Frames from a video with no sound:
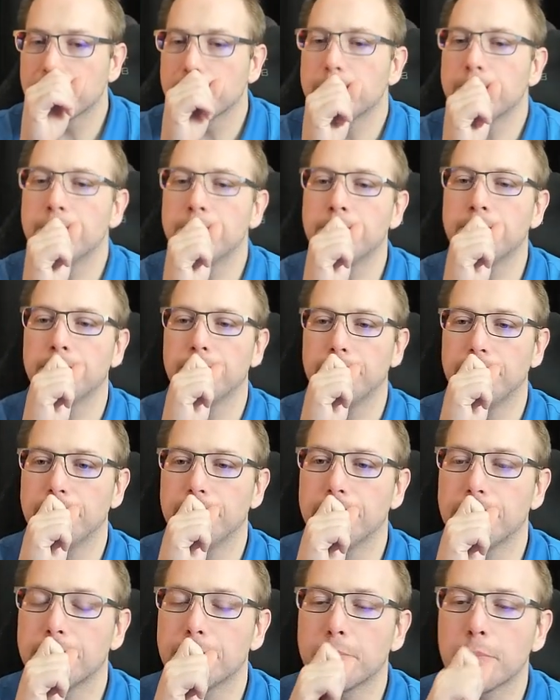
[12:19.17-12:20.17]
I'm
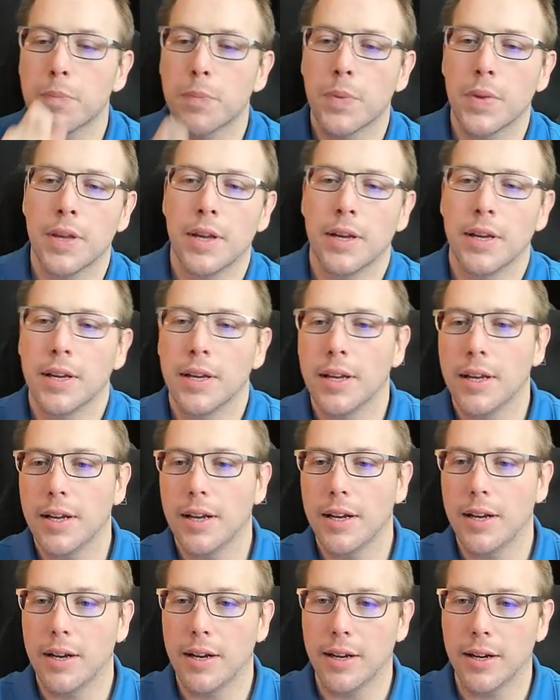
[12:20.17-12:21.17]

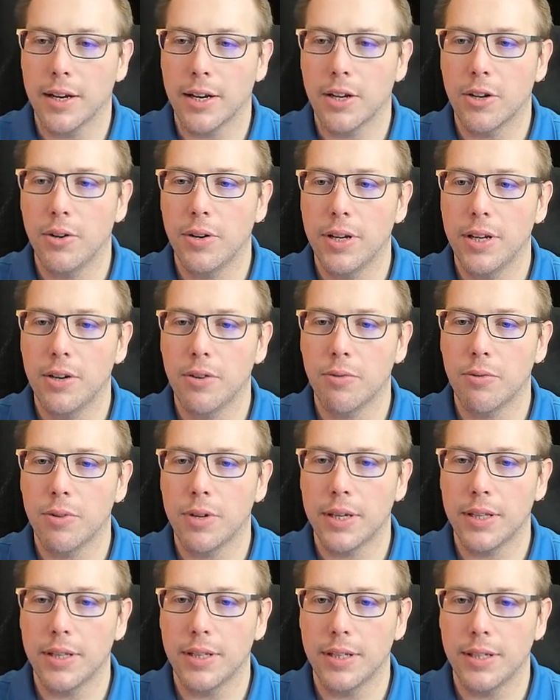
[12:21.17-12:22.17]
going to go ahead and
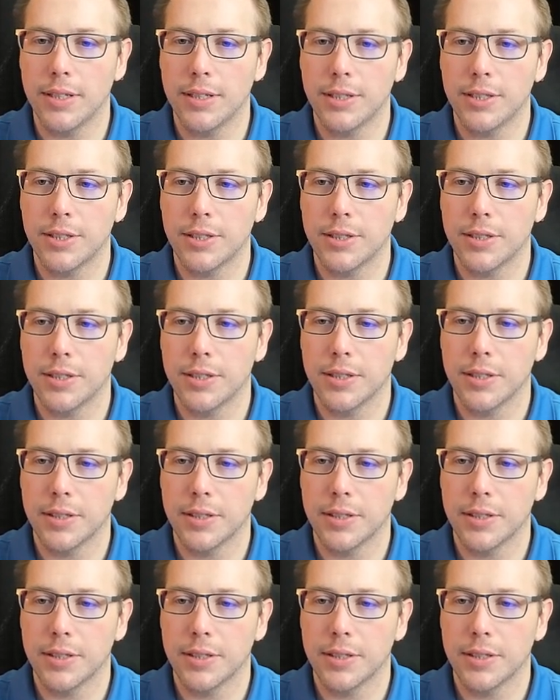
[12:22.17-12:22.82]
run this.